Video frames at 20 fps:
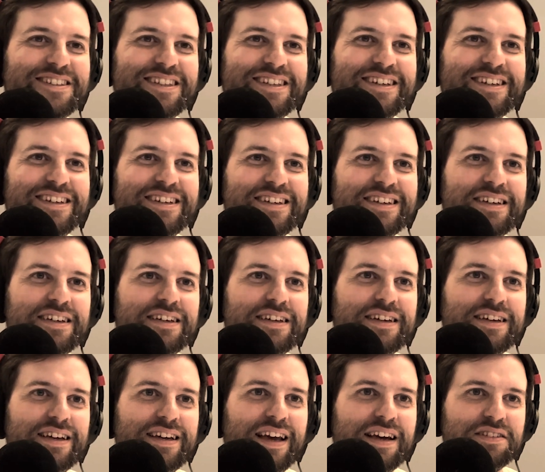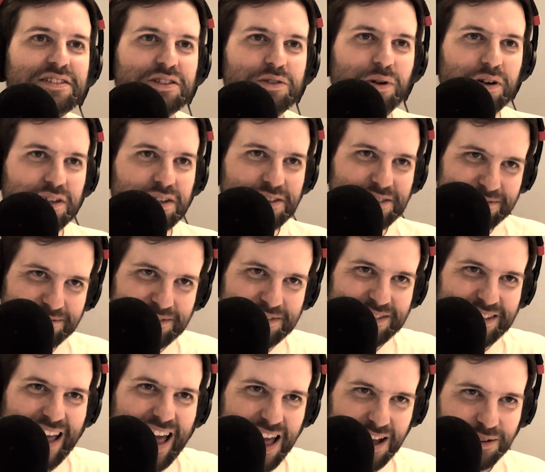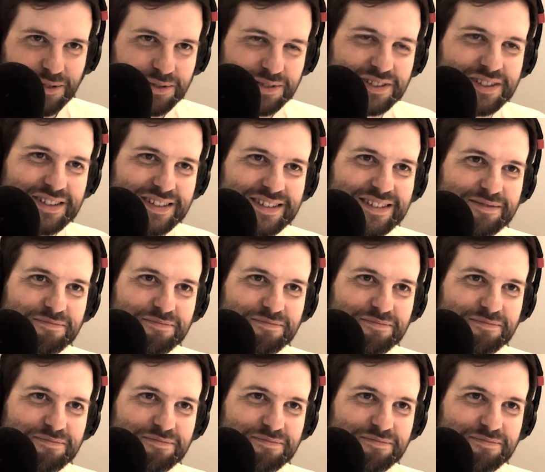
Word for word: the, he hasn't quite nailed,